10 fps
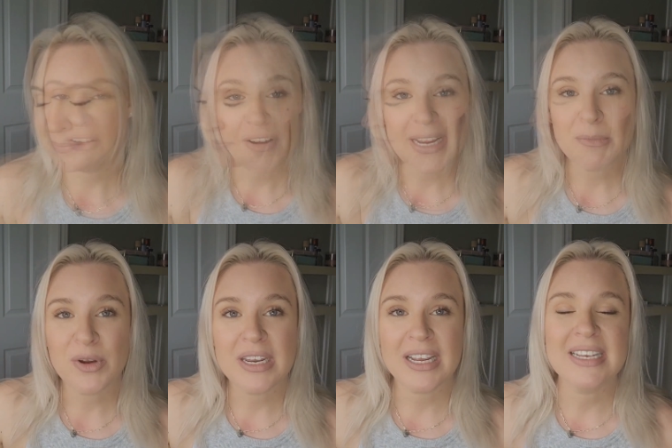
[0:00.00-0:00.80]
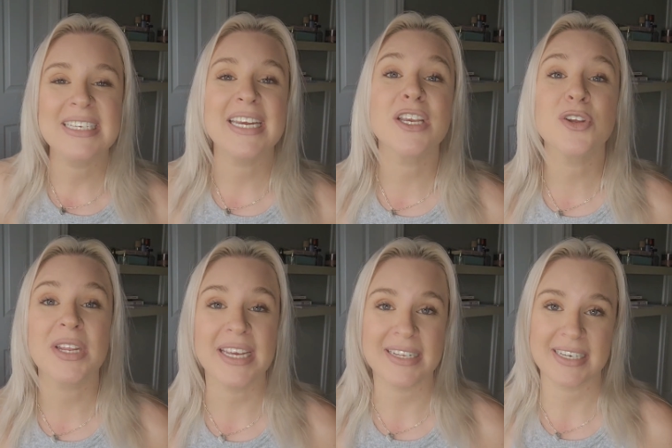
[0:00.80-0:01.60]
If I am going to continue
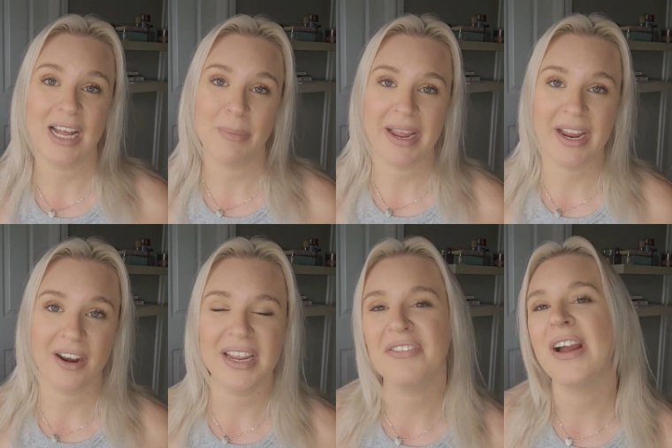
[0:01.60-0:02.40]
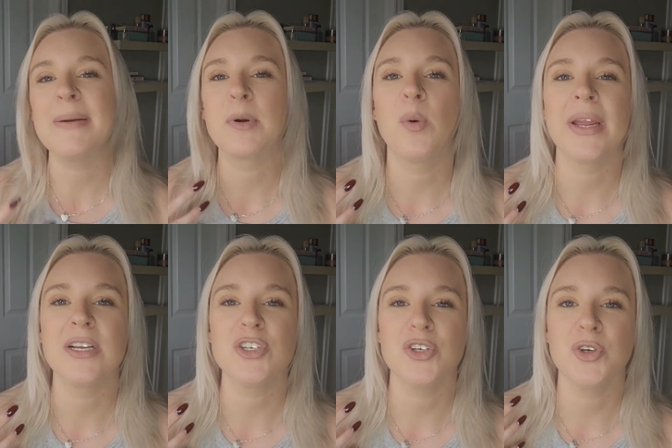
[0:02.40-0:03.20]
to heat style my hair, if I am
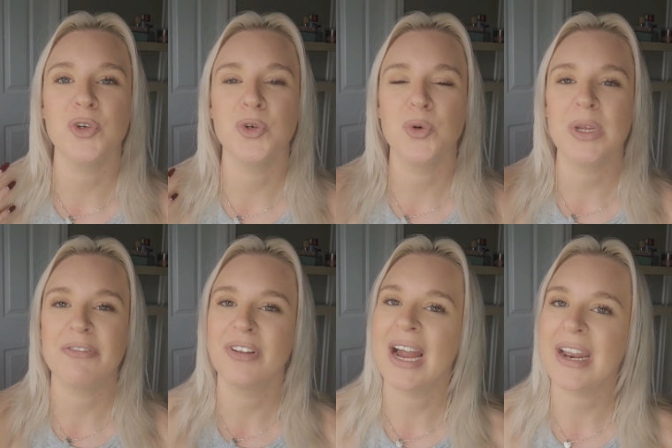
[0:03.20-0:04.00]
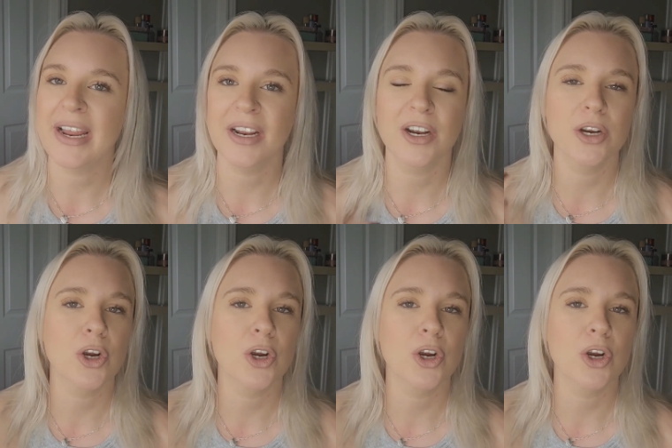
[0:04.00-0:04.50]
going to flat iron,